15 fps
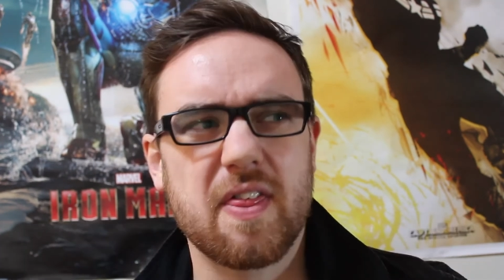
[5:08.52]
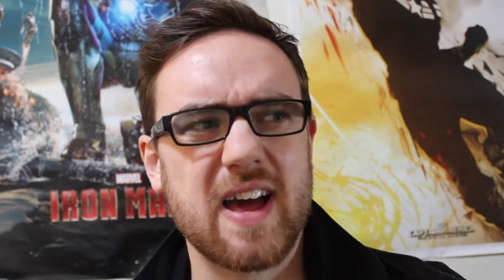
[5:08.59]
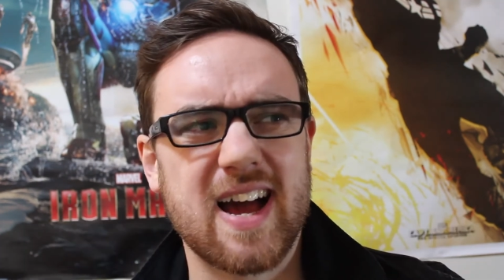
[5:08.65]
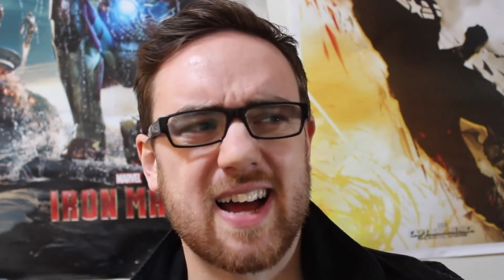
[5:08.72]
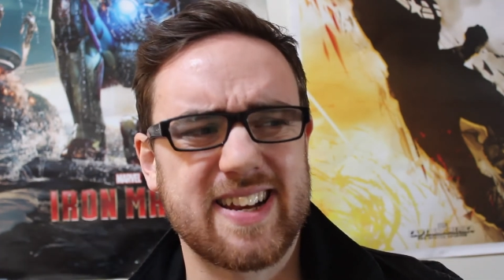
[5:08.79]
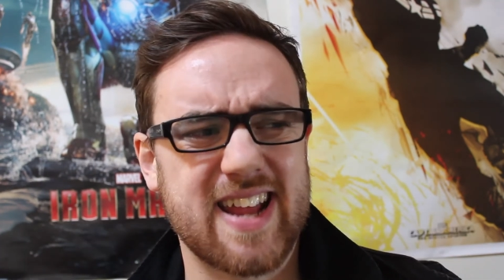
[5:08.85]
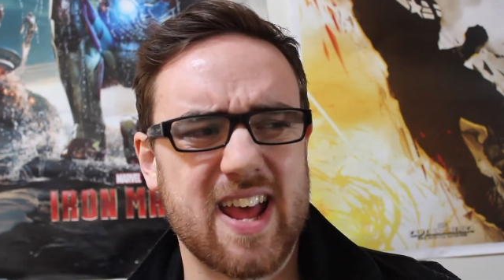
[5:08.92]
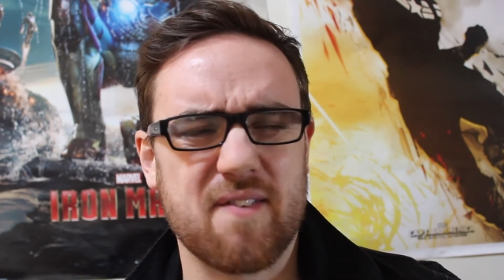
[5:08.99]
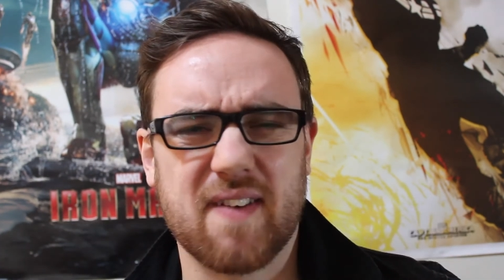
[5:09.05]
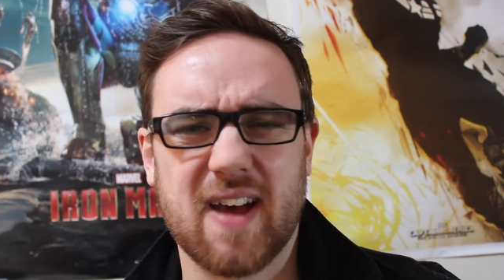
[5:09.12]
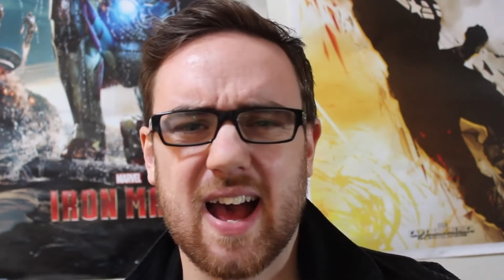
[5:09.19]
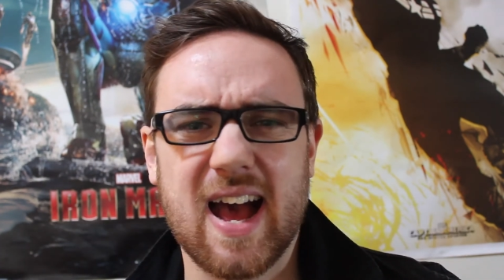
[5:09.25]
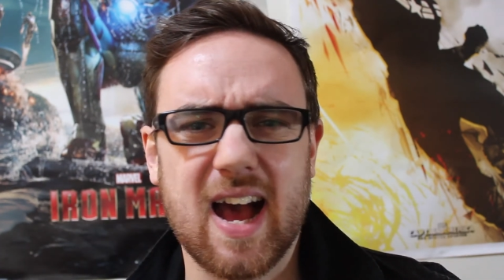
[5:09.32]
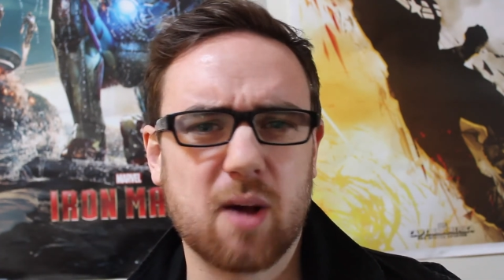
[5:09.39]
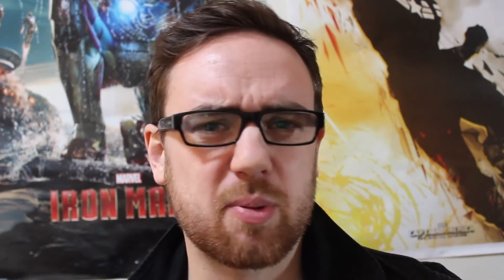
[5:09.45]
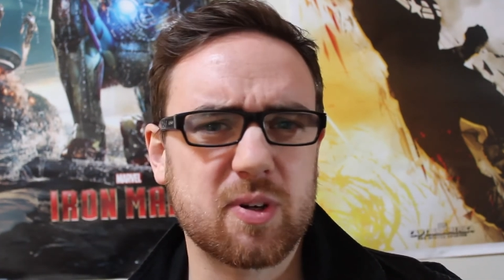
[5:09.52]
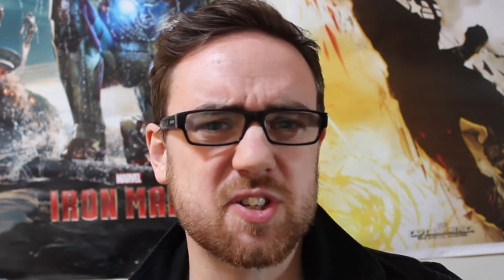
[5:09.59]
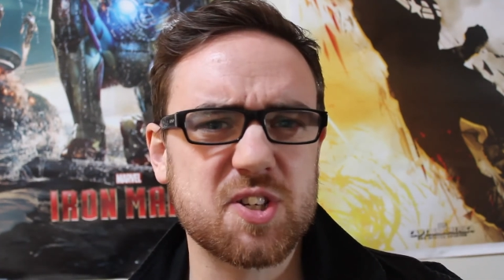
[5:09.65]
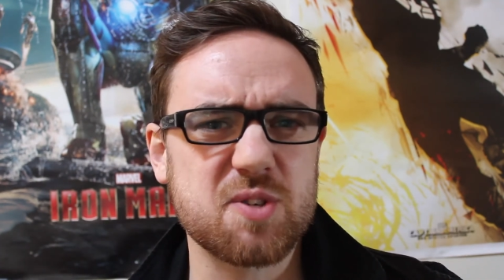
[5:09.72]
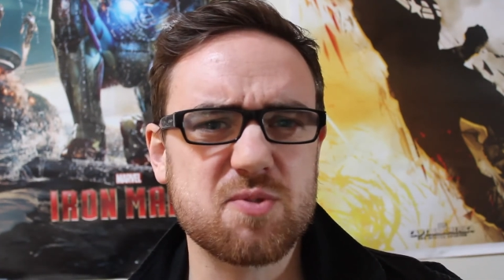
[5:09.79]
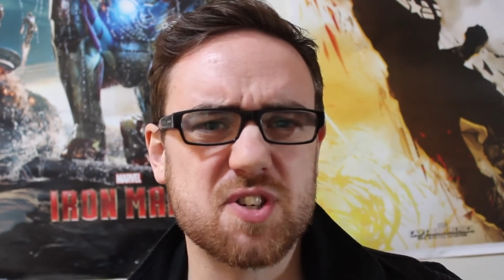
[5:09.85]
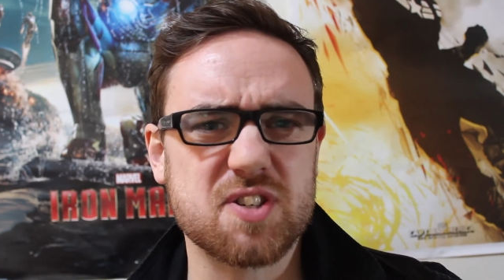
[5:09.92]
That never
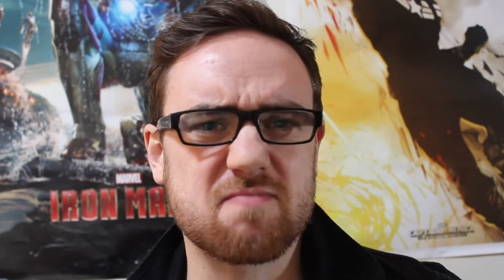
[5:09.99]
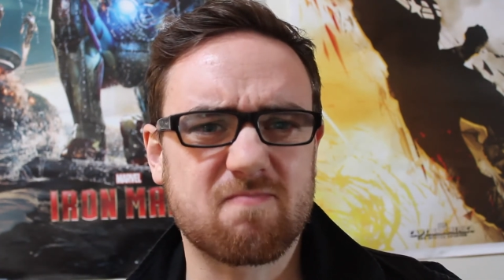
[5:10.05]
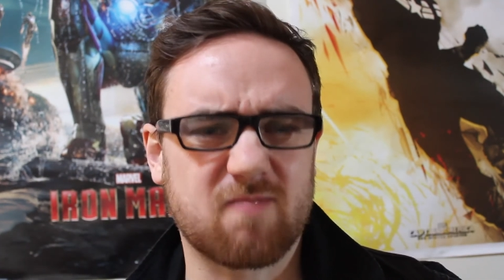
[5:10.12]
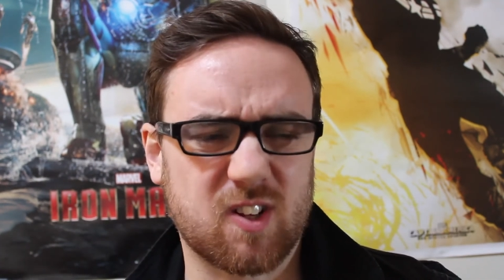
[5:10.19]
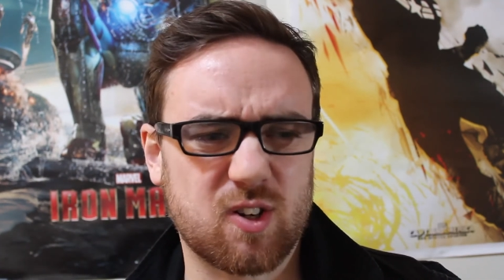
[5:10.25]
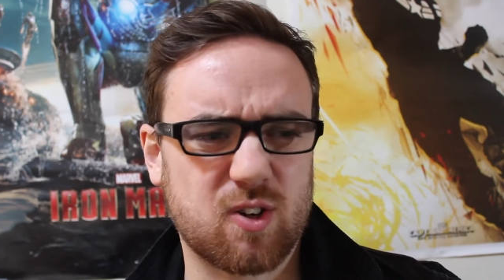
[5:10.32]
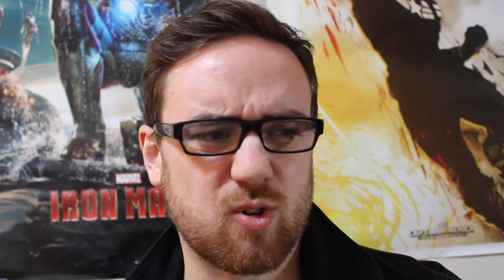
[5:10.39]
happened, you just